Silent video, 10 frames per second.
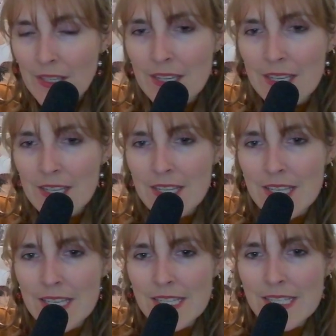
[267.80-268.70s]
Is it
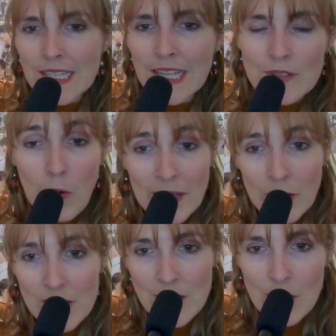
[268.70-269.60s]
like those? Oh my
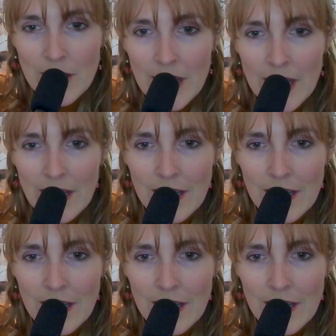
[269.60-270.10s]
god, do you know? Okay.